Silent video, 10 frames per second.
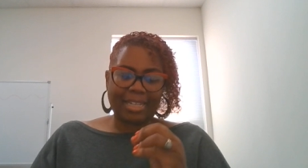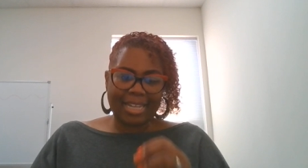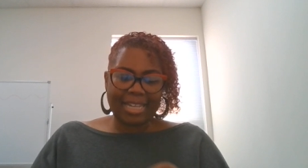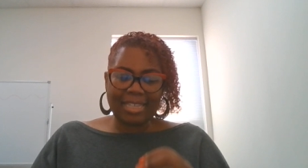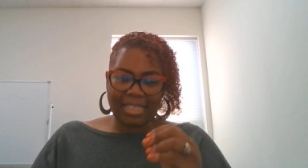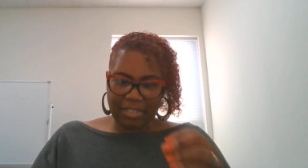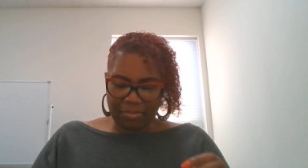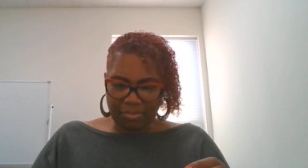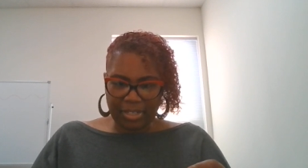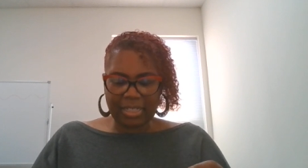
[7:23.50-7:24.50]
in the
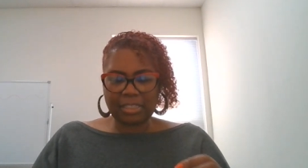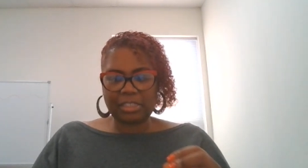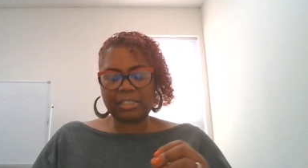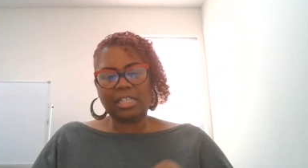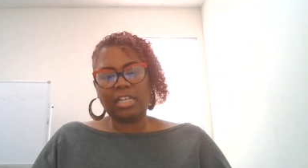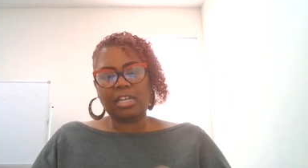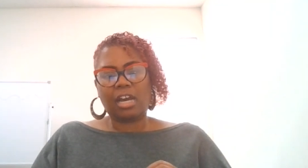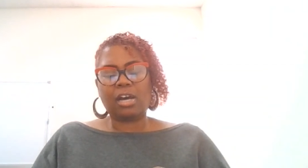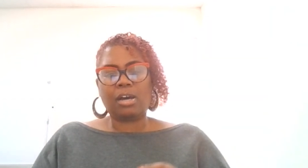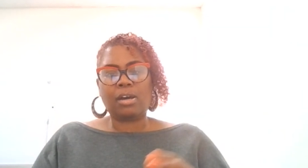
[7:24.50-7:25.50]
event,
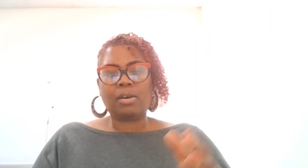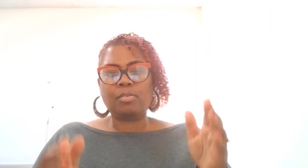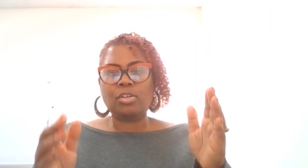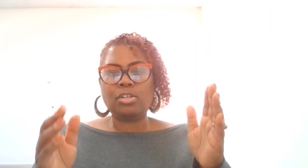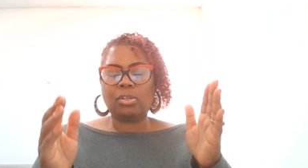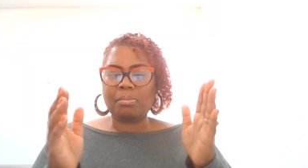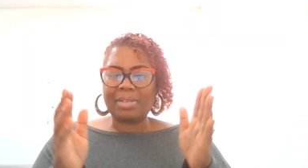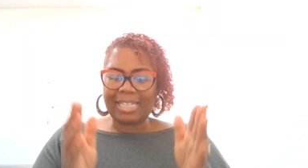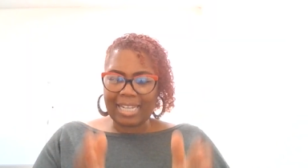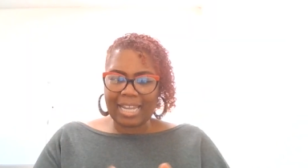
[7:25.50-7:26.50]
the
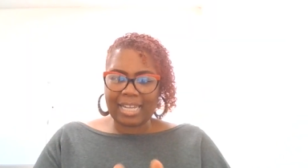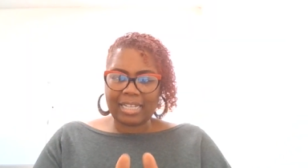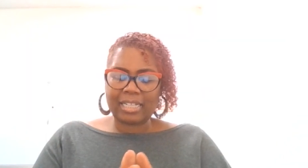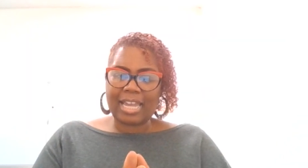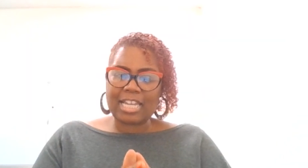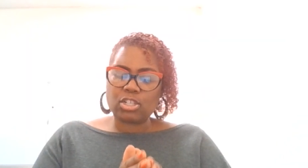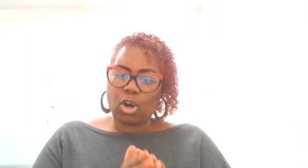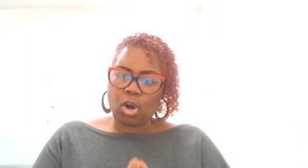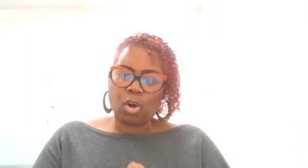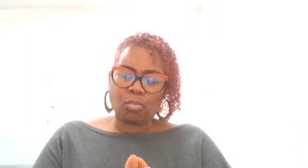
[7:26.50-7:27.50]
mechanic has
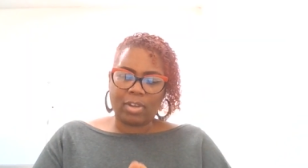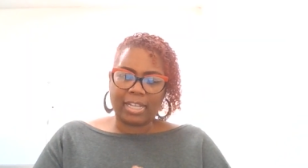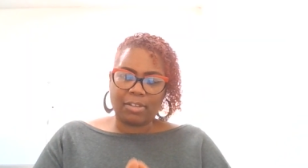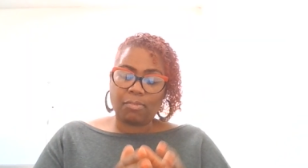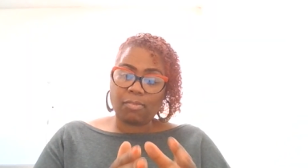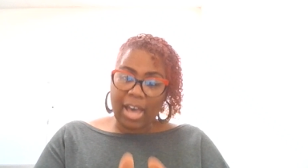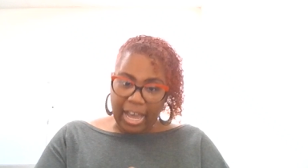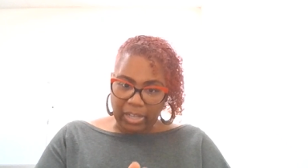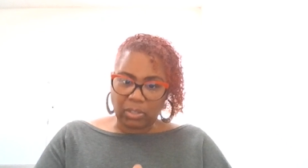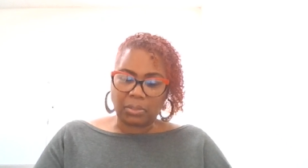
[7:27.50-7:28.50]
already
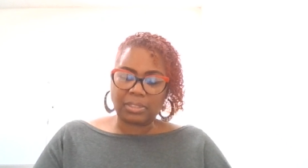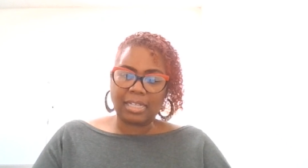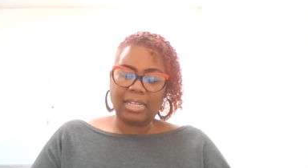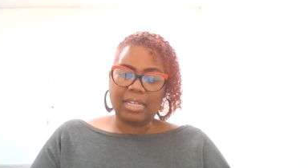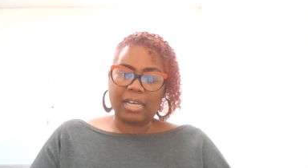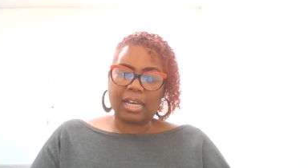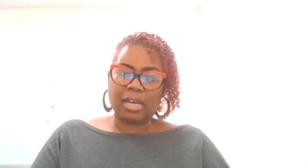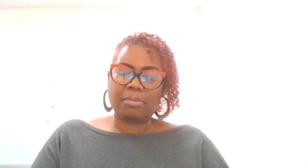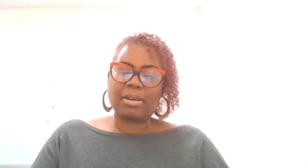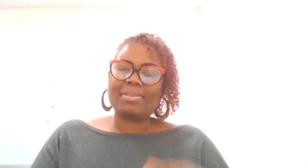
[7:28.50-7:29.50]
filed
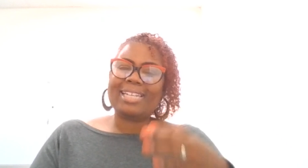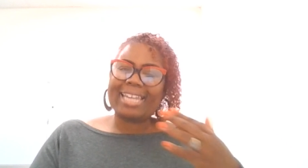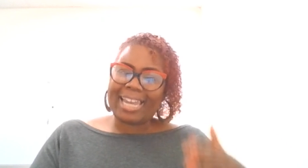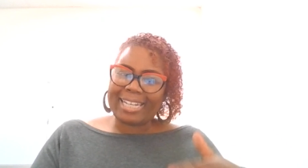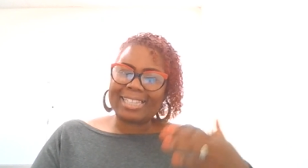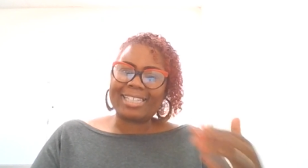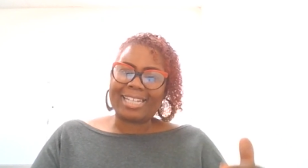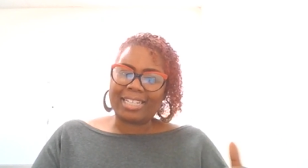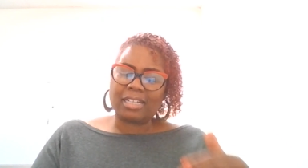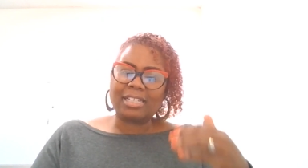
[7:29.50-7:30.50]
a mechanic
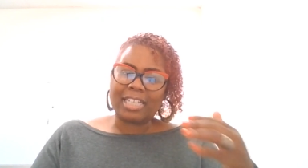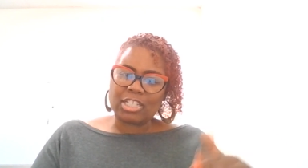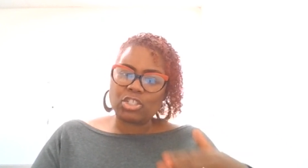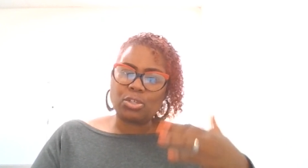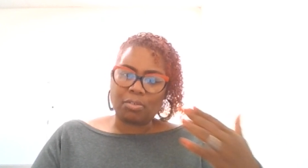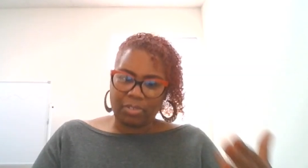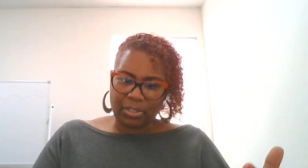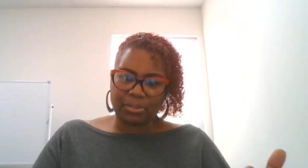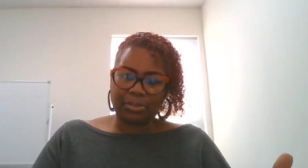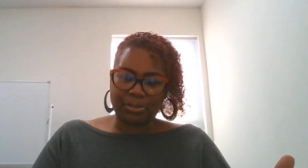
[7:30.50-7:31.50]
lien against your
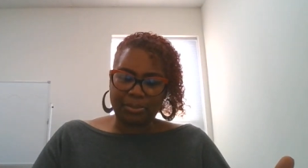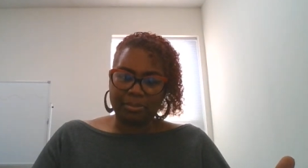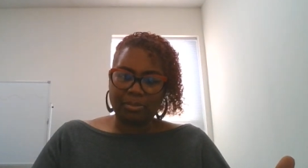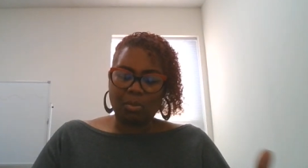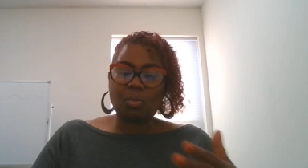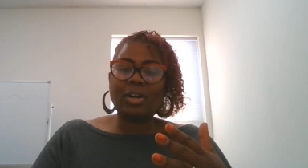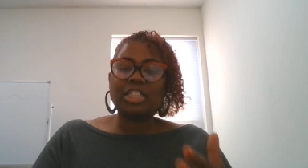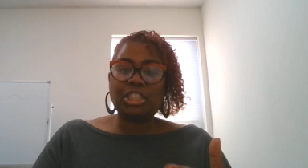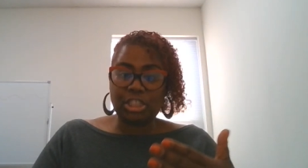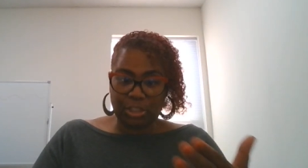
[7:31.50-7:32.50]
vehicle?
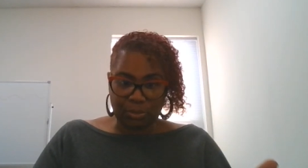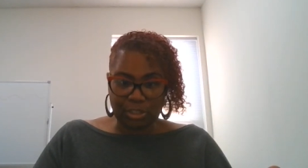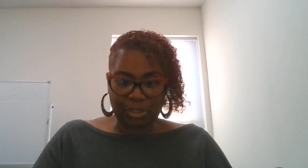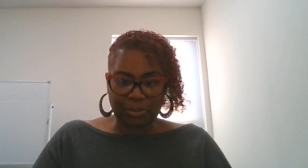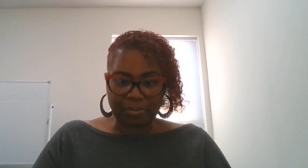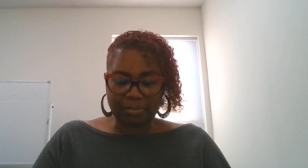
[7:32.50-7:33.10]
What should you do?